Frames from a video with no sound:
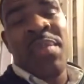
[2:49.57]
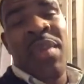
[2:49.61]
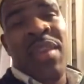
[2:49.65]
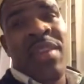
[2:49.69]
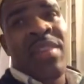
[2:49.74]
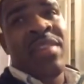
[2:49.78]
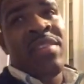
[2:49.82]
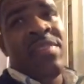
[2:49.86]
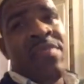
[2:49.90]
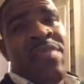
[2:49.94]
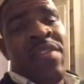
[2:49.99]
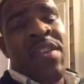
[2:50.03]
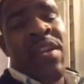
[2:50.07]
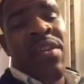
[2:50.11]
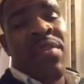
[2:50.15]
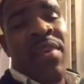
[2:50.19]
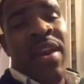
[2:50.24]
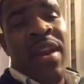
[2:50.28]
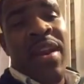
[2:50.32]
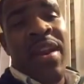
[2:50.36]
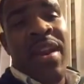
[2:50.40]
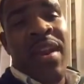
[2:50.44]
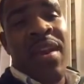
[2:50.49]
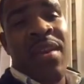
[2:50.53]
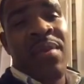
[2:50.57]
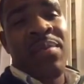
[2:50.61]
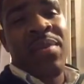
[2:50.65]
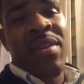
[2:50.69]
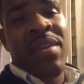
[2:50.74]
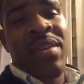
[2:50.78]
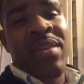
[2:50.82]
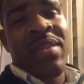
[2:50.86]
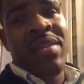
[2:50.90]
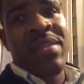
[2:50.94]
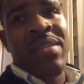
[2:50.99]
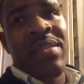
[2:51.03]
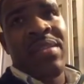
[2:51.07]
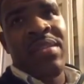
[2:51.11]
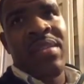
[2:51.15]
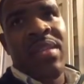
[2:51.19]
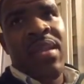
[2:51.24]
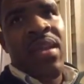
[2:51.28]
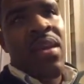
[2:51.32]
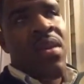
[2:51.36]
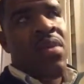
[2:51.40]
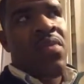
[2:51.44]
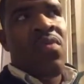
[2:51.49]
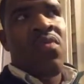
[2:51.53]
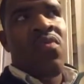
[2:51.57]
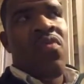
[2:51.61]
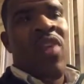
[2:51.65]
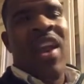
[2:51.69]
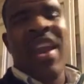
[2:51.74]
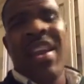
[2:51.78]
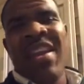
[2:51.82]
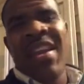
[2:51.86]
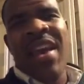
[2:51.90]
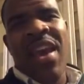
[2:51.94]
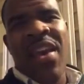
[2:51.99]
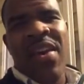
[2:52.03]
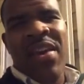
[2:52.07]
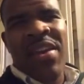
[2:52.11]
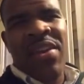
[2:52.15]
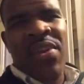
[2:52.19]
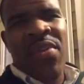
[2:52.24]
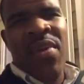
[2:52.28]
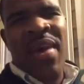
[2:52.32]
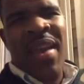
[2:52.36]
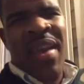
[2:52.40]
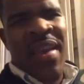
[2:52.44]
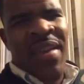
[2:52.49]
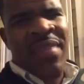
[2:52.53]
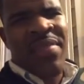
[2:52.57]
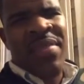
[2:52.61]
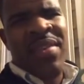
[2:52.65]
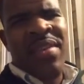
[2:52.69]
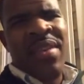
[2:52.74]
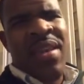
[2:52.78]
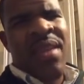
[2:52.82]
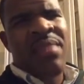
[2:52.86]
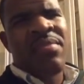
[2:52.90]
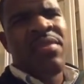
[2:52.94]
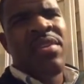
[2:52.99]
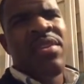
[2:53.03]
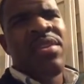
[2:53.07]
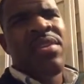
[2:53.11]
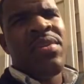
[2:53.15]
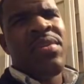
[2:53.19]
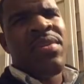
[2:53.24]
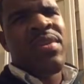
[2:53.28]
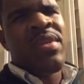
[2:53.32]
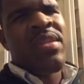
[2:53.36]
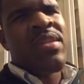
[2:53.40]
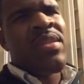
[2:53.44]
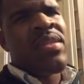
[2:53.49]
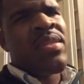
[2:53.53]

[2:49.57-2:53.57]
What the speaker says: I'm making this video right now because right now I know I have the time to do it.